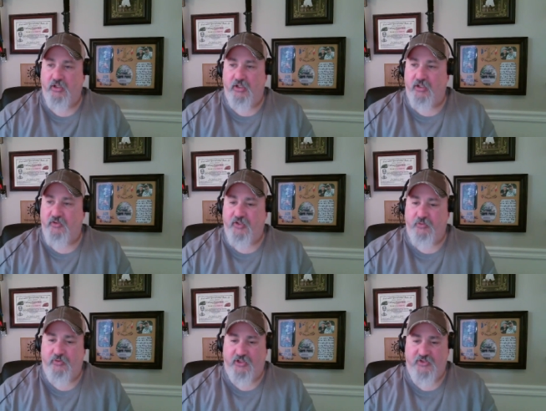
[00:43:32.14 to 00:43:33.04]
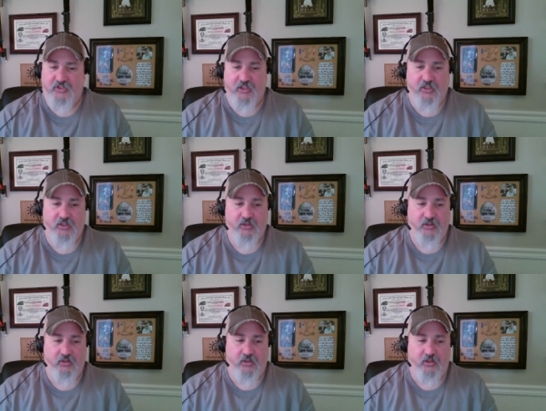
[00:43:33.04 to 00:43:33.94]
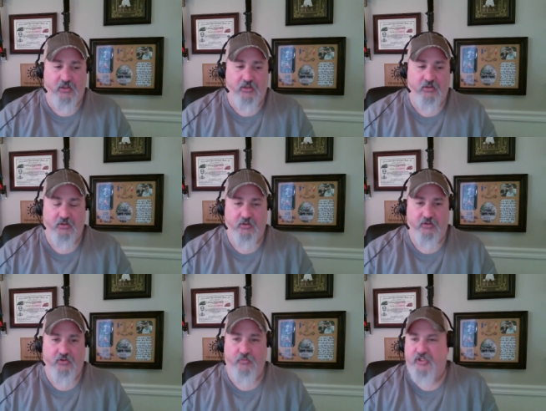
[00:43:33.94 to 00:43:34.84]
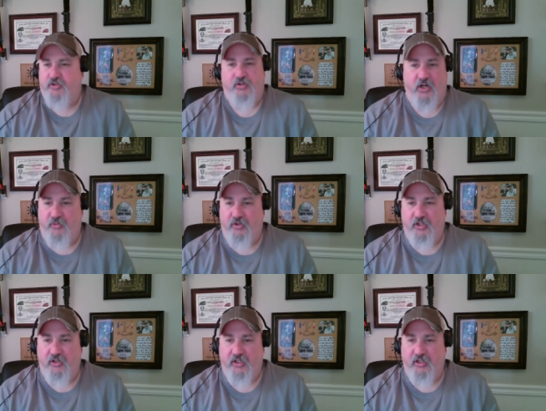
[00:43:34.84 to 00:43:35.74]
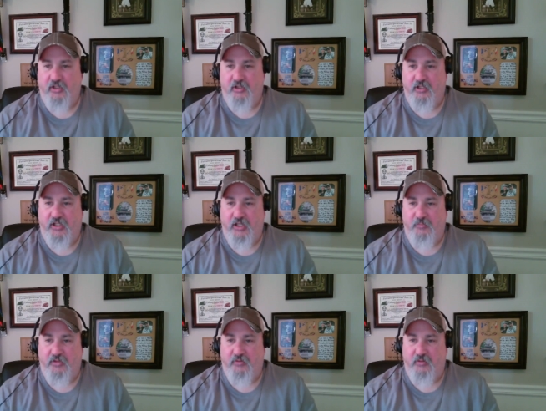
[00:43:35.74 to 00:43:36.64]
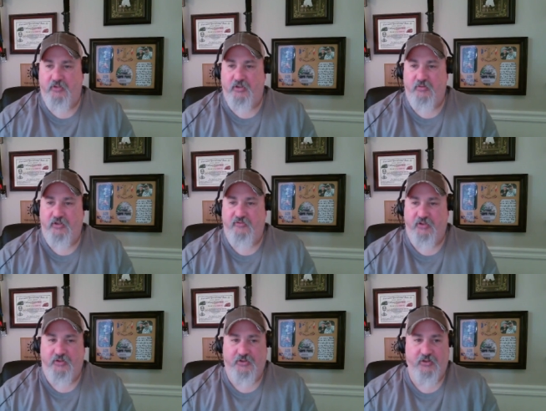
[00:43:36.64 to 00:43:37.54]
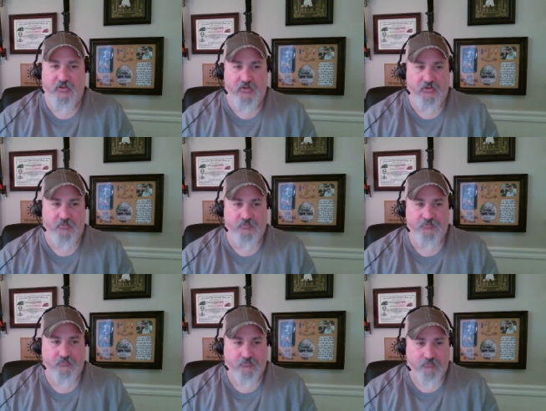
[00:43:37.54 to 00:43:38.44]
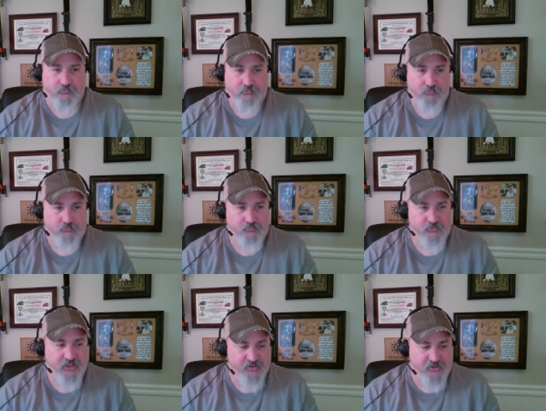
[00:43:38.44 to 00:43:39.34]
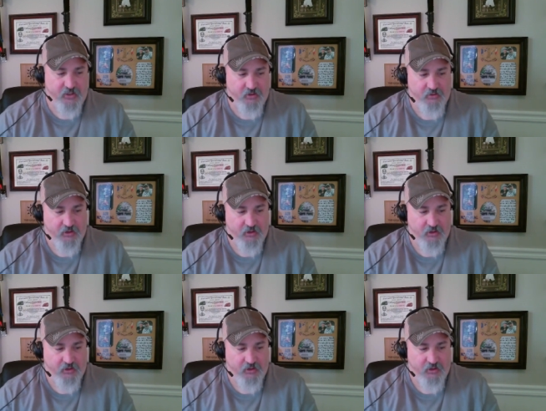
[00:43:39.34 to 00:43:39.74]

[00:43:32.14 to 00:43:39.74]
uh, didn't really see uh, too much drama or anything, you know, that had been around with the career field. Um, so